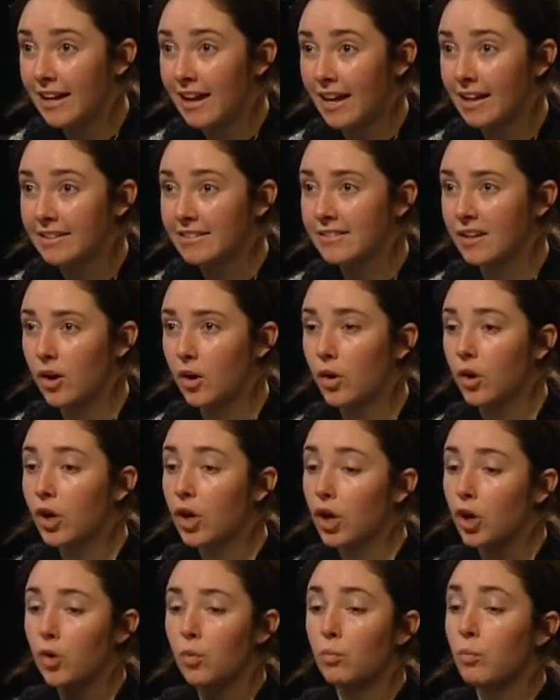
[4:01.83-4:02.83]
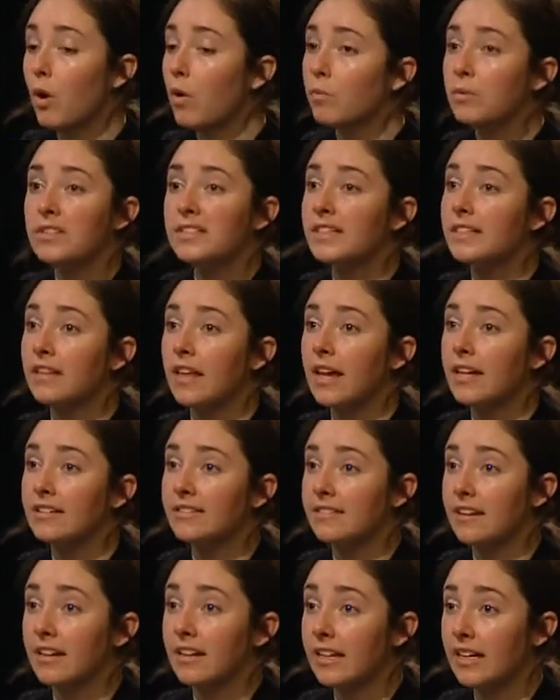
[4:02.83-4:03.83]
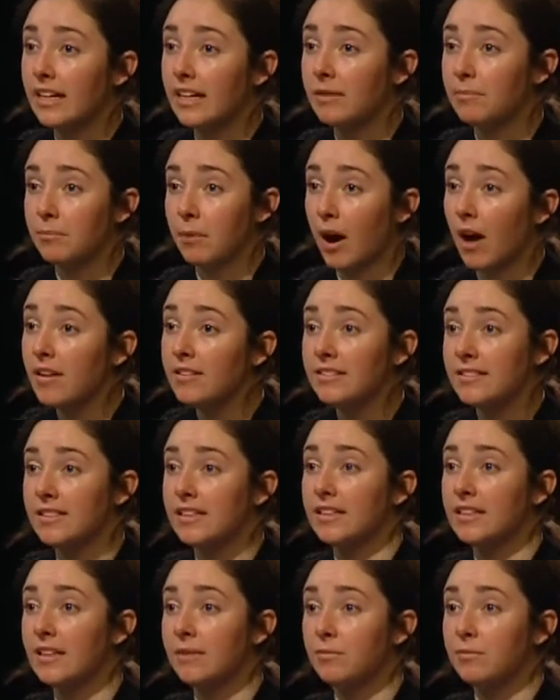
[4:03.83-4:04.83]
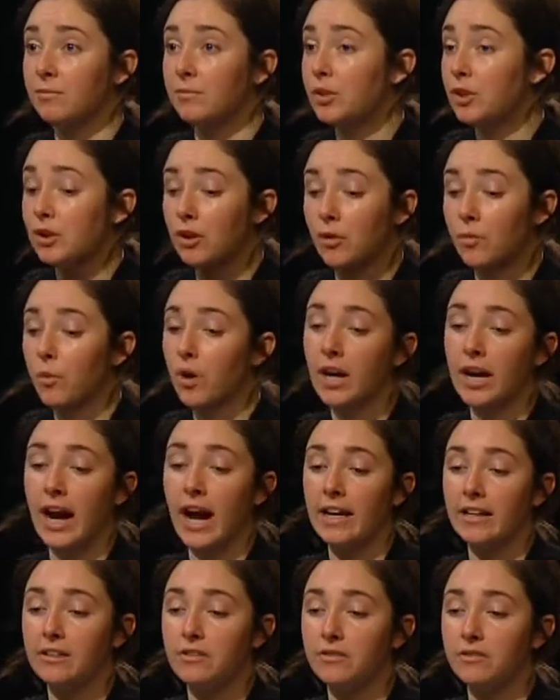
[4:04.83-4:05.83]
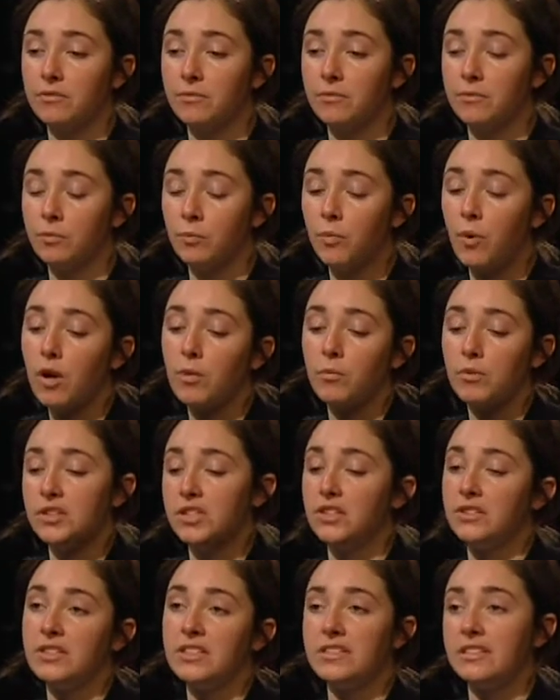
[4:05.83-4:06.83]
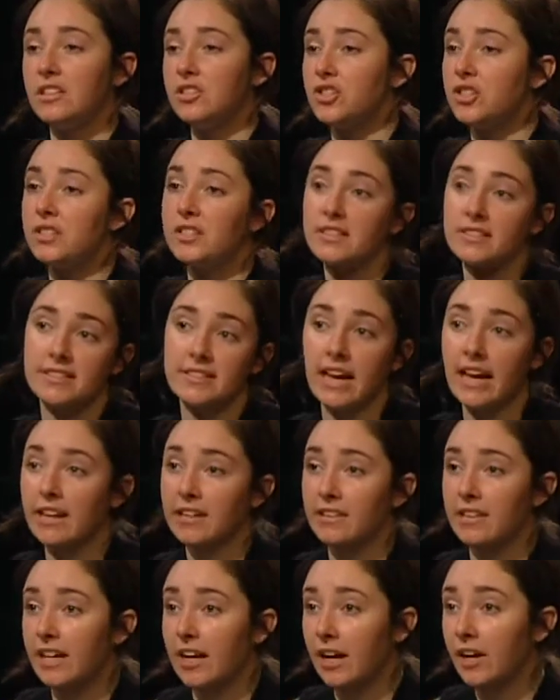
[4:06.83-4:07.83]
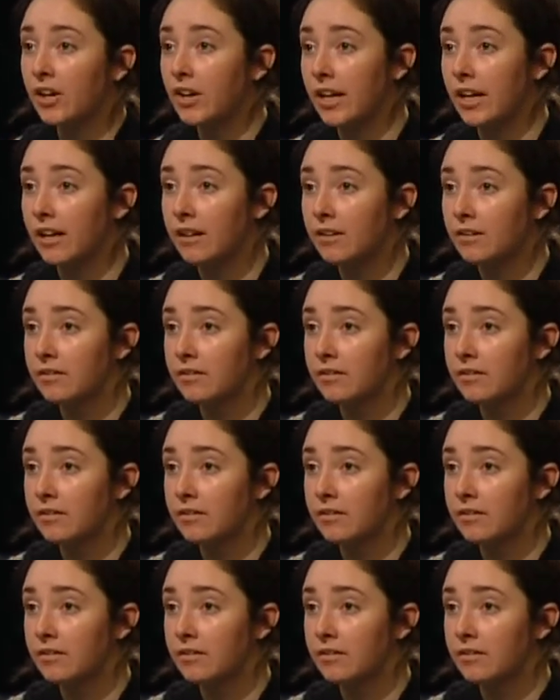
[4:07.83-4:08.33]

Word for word: And so, what was it like studying in Boston? And, you know, what kind of, what was your decision to stay in the area?